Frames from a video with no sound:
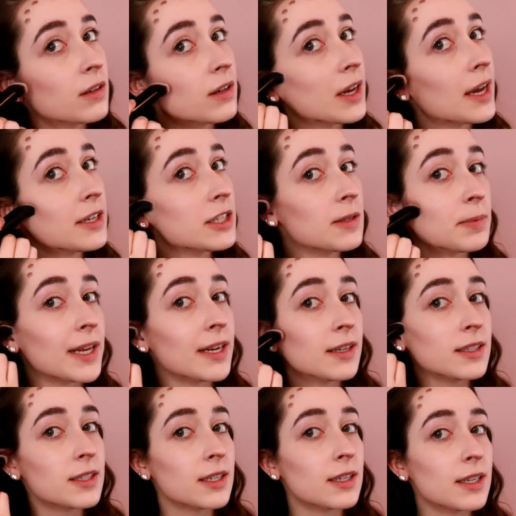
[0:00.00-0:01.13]
And just blend
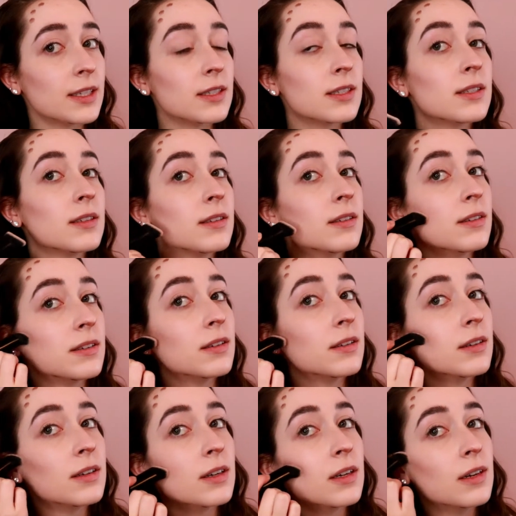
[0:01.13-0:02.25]
until it's
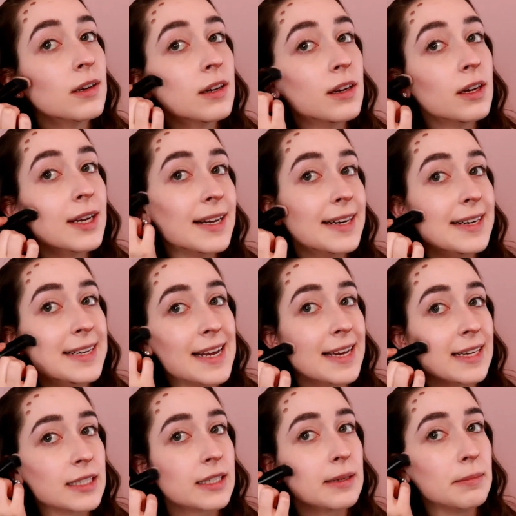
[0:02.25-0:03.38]

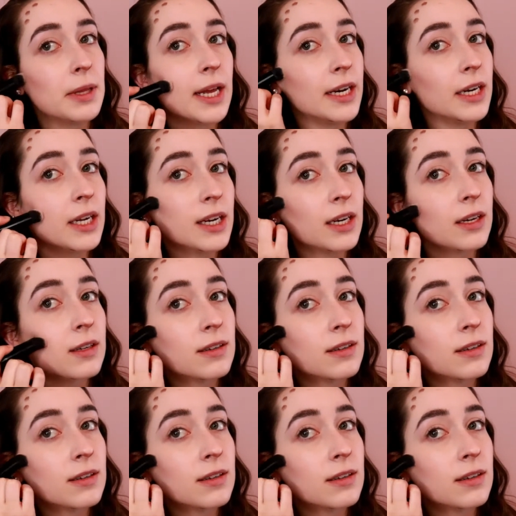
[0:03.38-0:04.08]
nicely blended.